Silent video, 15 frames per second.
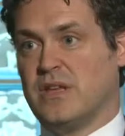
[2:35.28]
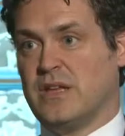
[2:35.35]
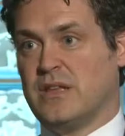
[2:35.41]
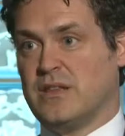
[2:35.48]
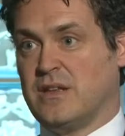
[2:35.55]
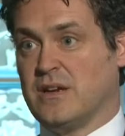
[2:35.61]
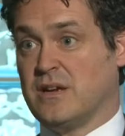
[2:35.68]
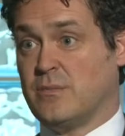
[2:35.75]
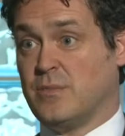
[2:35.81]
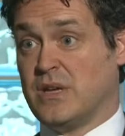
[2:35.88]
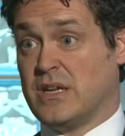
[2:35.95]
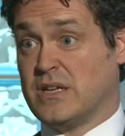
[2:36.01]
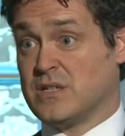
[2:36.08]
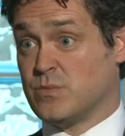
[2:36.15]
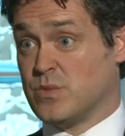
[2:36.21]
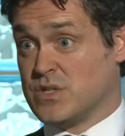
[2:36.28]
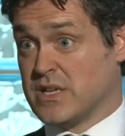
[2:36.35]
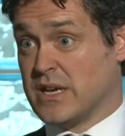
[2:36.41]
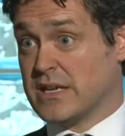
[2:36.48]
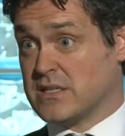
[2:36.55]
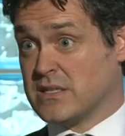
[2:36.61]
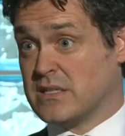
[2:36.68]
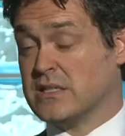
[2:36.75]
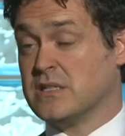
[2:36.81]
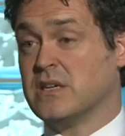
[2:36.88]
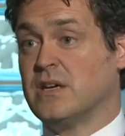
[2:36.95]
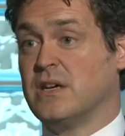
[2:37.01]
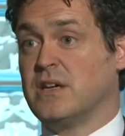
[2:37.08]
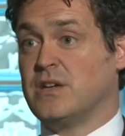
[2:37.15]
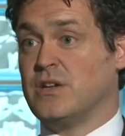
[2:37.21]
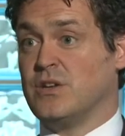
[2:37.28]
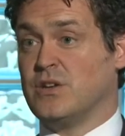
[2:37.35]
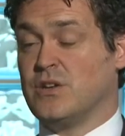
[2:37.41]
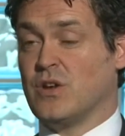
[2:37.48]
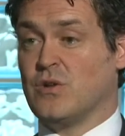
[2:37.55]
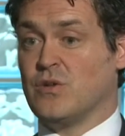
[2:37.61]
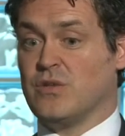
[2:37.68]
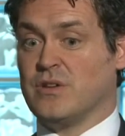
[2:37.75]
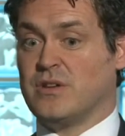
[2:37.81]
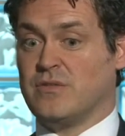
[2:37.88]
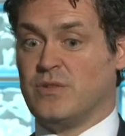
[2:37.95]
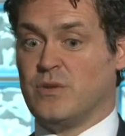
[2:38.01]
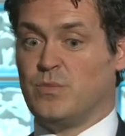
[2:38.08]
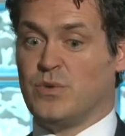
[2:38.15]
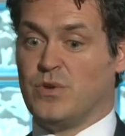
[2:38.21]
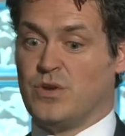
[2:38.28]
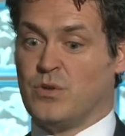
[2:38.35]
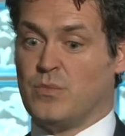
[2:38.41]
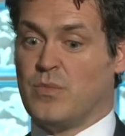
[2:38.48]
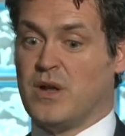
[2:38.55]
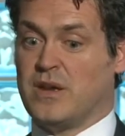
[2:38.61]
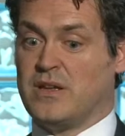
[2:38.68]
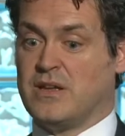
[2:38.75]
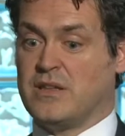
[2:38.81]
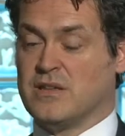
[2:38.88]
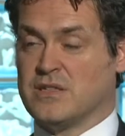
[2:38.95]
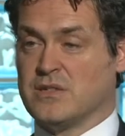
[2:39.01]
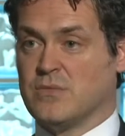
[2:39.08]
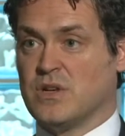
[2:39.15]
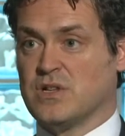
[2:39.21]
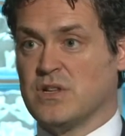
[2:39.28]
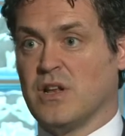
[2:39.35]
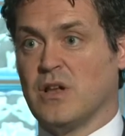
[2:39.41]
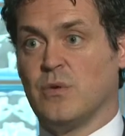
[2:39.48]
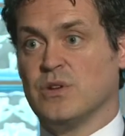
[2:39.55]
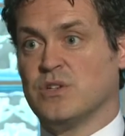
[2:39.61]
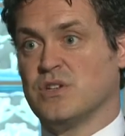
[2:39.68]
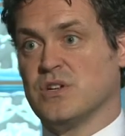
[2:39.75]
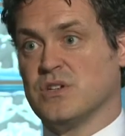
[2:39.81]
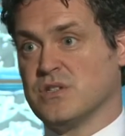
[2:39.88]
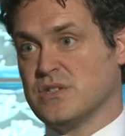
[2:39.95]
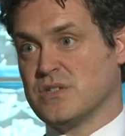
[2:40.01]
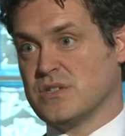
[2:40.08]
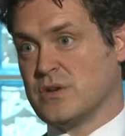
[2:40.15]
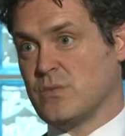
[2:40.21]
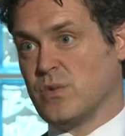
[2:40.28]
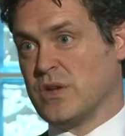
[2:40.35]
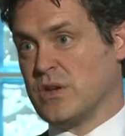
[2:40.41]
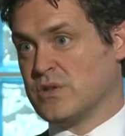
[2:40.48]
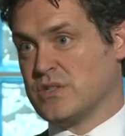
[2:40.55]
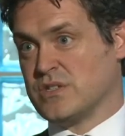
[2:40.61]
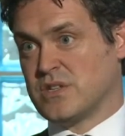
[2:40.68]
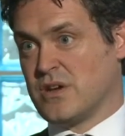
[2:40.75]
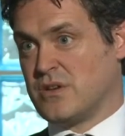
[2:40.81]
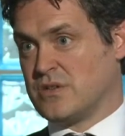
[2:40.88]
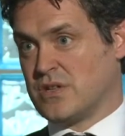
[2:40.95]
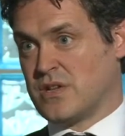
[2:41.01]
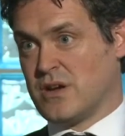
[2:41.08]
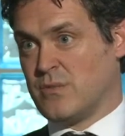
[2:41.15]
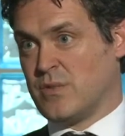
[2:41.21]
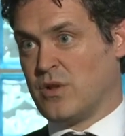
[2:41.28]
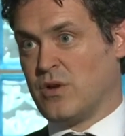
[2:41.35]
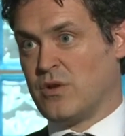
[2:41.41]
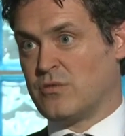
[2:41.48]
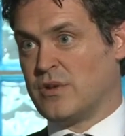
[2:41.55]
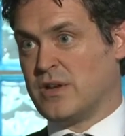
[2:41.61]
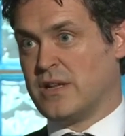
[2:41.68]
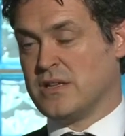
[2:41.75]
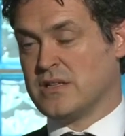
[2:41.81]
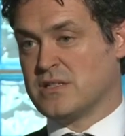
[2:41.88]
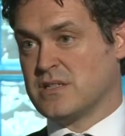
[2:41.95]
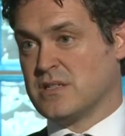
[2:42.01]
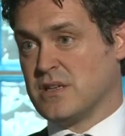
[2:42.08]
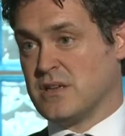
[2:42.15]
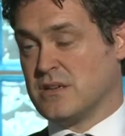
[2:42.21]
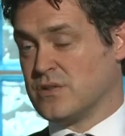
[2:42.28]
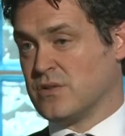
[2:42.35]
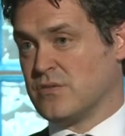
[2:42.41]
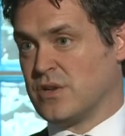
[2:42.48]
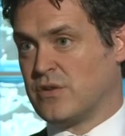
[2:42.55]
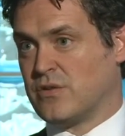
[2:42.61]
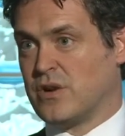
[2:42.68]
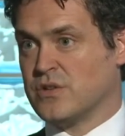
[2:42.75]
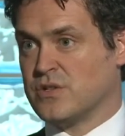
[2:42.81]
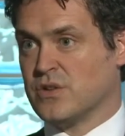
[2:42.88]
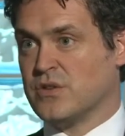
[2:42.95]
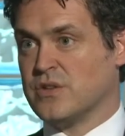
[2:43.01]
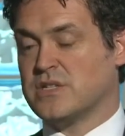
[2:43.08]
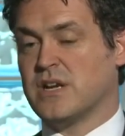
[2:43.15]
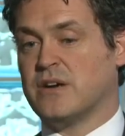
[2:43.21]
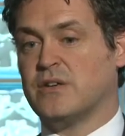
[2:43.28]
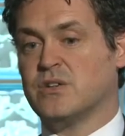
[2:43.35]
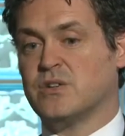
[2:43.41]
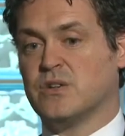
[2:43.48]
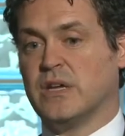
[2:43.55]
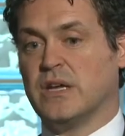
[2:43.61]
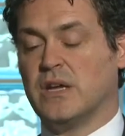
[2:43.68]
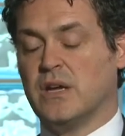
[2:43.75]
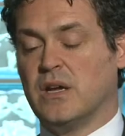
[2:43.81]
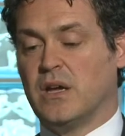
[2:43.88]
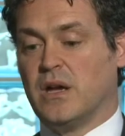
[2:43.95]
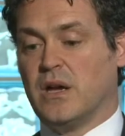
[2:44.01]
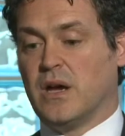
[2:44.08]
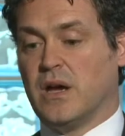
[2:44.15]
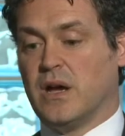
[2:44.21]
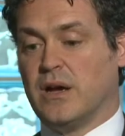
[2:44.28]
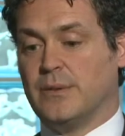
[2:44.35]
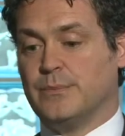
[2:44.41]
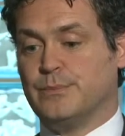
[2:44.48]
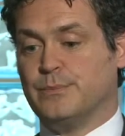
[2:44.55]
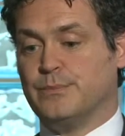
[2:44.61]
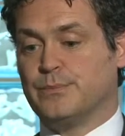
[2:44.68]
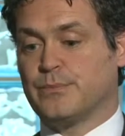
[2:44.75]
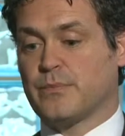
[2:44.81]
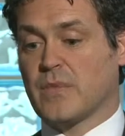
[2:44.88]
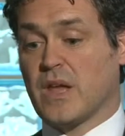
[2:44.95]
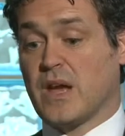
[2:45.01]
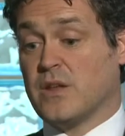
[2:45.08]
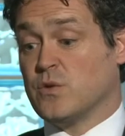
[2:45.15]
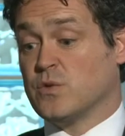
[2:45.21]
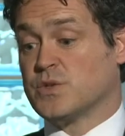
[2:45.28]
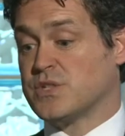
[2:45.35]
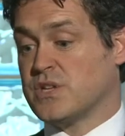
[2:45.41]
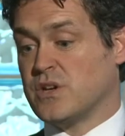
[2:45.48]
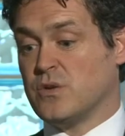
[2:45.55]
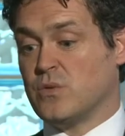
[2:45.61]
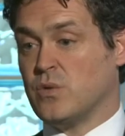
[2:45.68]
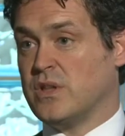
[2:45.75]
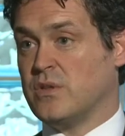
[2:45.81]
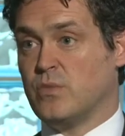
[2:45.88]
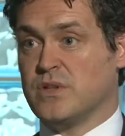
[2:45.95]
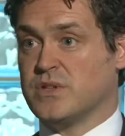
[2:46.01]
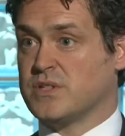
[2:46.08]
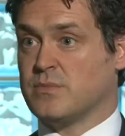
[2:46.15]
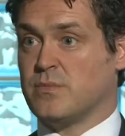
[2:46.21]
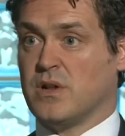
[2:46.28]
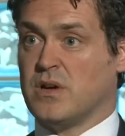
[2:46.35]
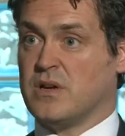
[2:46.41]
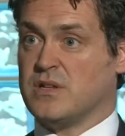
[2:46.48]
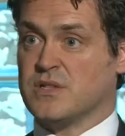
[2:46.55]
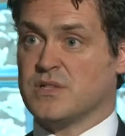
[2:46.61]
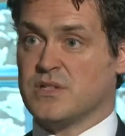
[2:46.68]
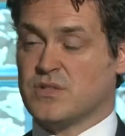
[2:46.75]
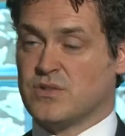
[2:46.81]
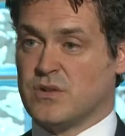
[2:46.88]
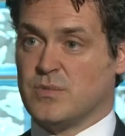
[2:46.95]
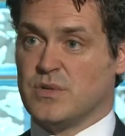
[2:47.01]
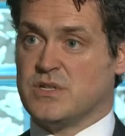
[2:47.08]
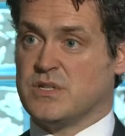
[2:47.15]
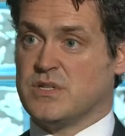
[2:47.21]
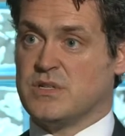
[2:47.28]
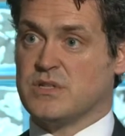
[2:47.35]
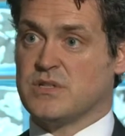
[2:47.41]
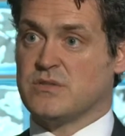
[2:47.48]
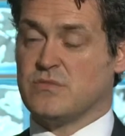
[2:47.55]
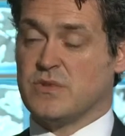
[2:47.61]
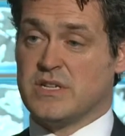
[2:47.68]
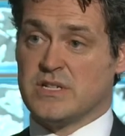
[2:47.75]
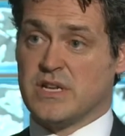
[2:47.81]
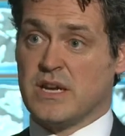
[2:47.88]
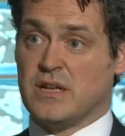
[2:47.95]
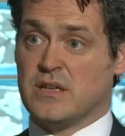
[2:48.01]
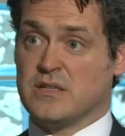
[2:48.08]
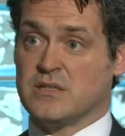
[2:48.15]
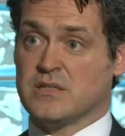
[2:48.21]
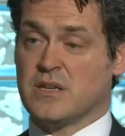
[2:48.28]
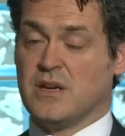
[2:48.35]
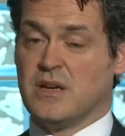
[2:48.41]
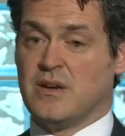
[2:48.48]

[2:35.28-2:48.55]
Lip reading: the IP is protected, you know that if you put your money in, there's a much lower chance that someone else is going to come along really and sort of encroach on the territory. And also with suppliers, distributors, retailers,